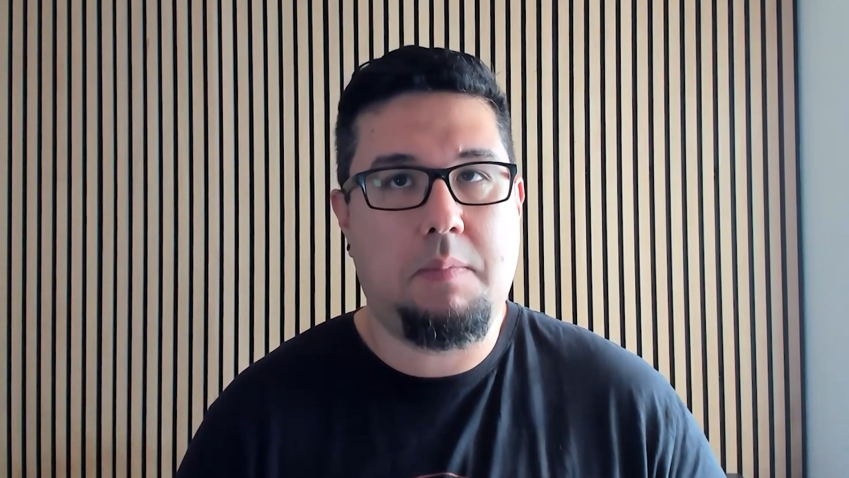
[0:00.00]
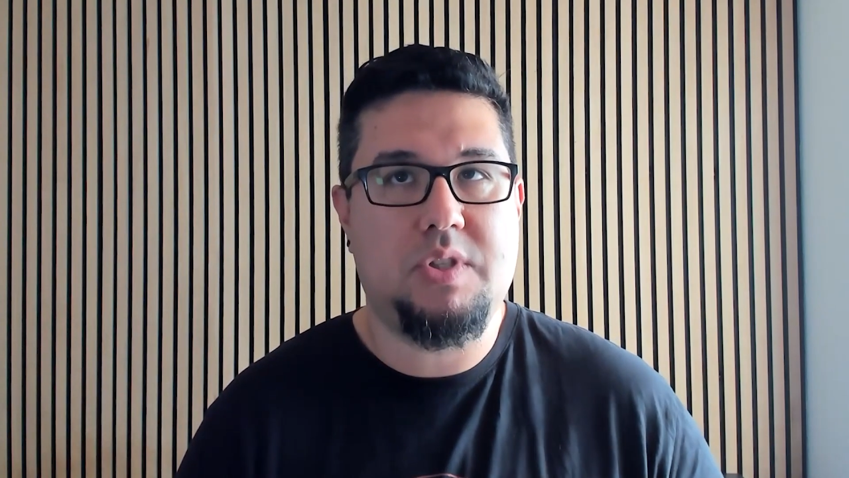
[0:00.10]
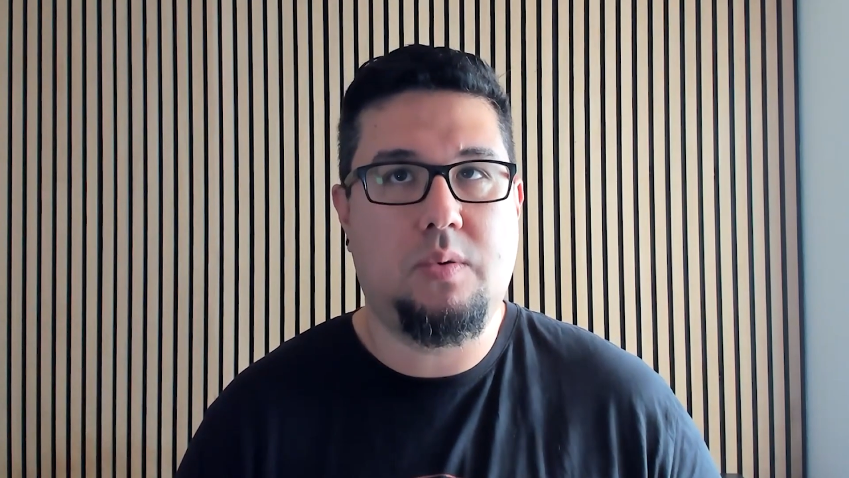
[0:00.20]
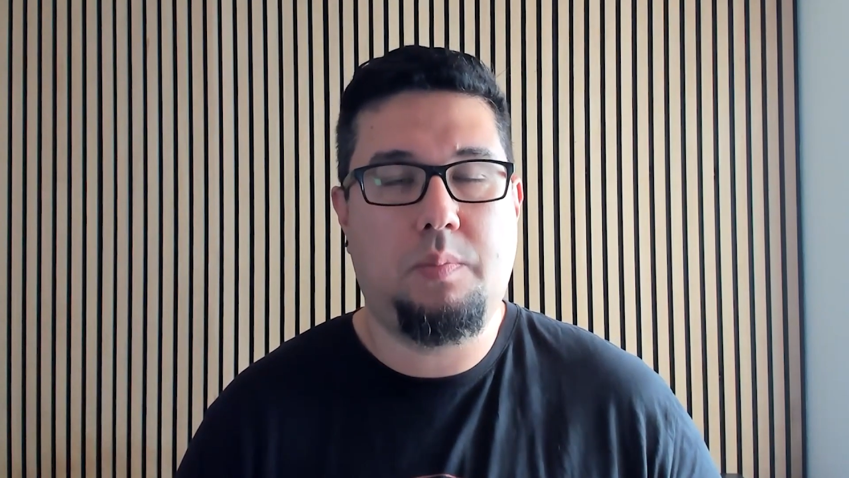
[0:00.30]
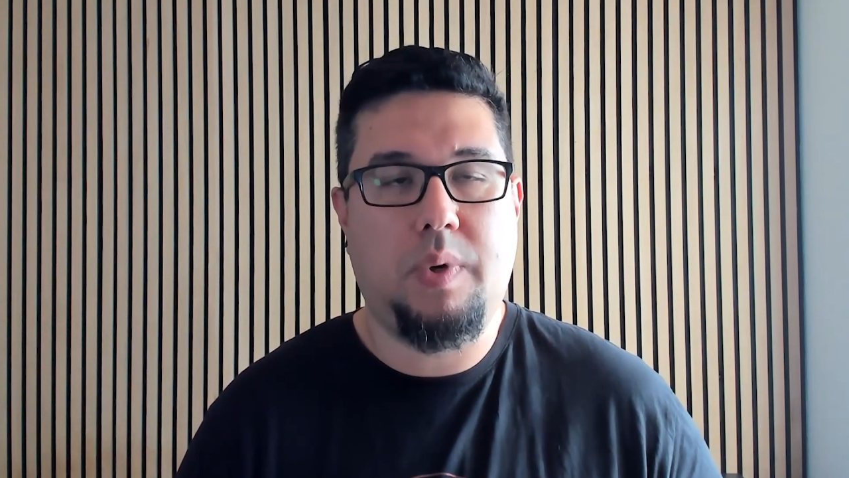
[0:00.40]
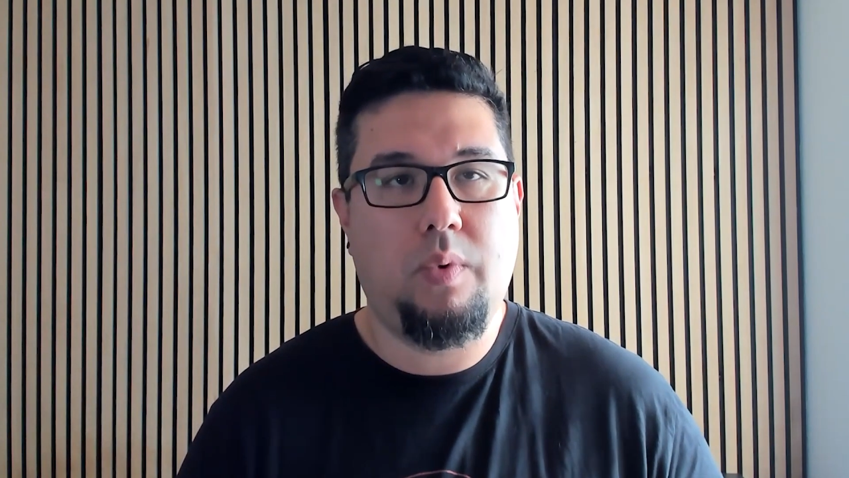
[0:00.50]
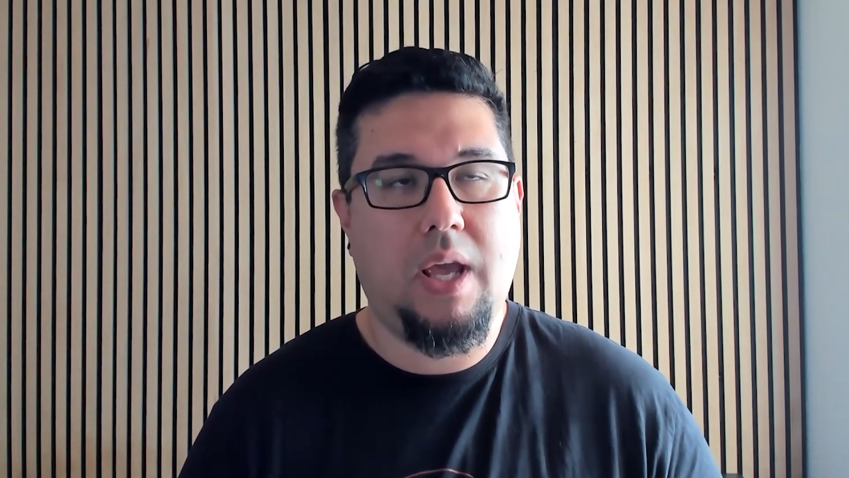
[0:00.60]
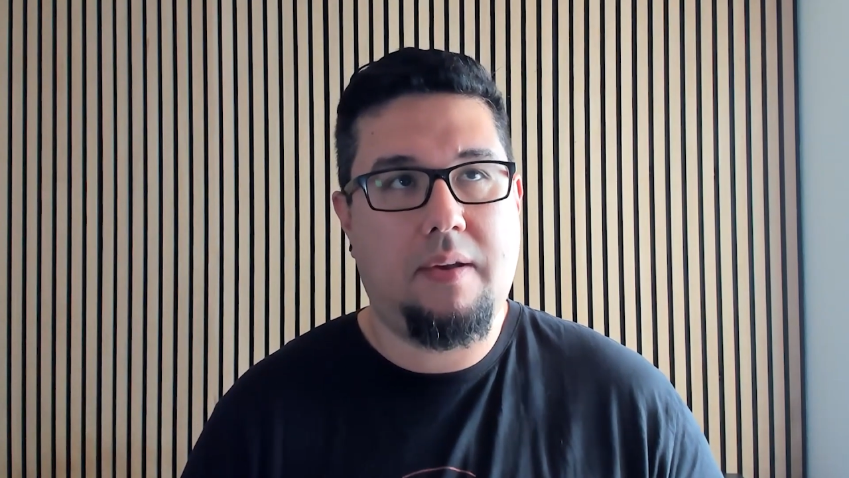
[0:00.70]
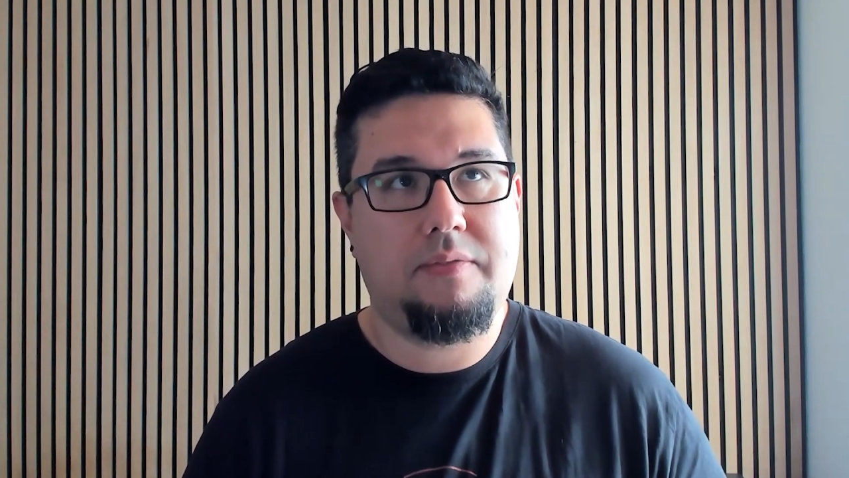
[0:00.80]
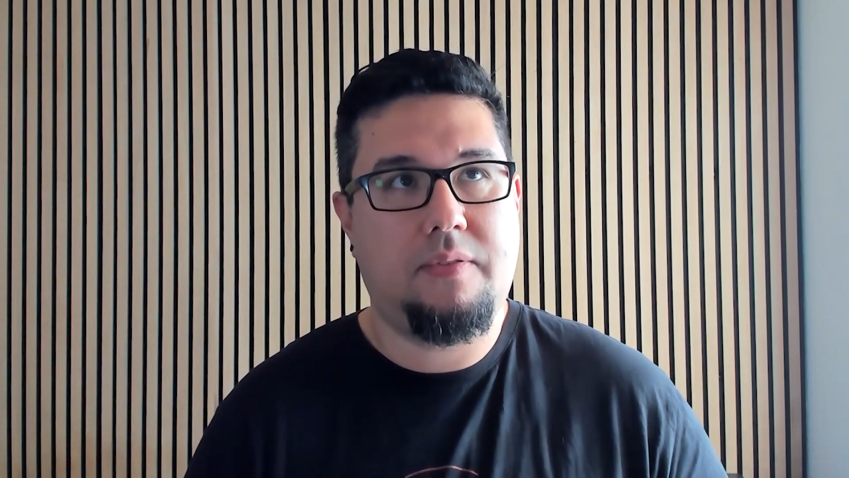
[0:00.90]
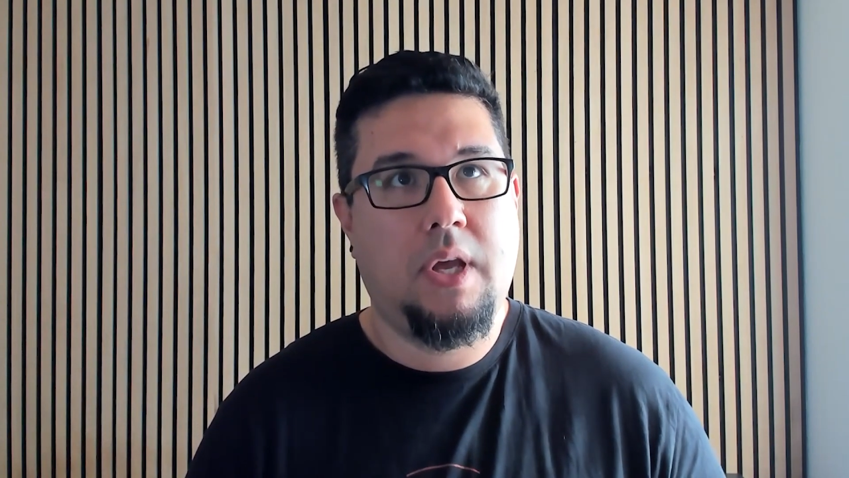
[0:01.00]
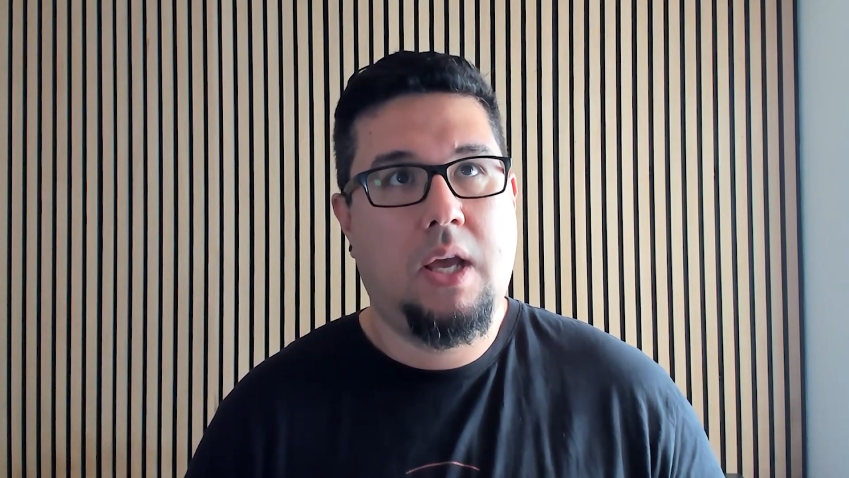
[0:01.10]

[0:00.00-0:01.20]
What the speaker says: Amazon, but we have